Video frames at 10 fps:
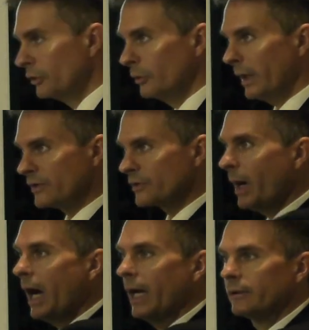to a
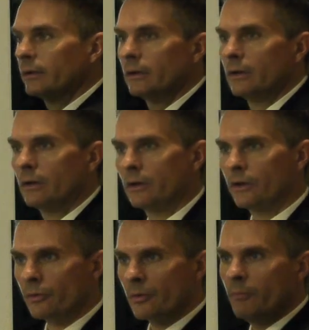spot,
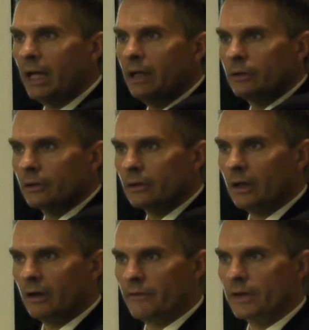the remainder
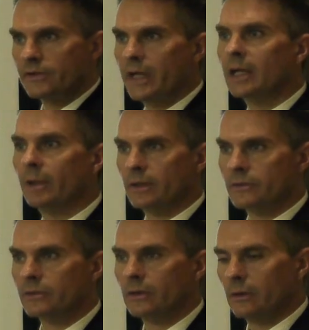of the
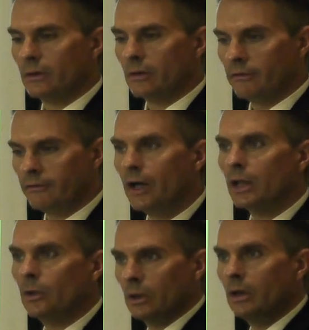segments
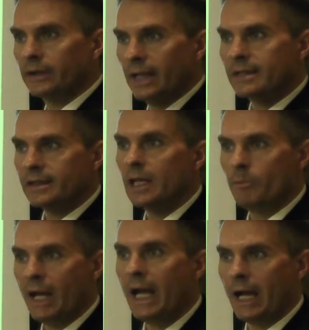follow along that
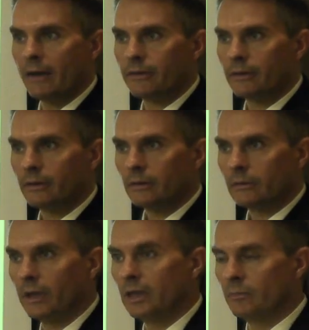same path,
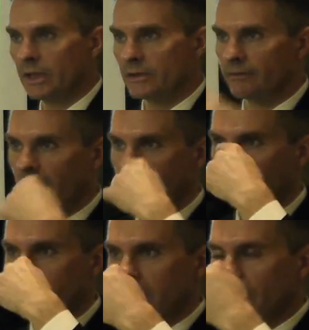right? Because if
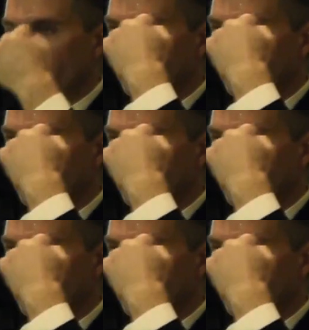I go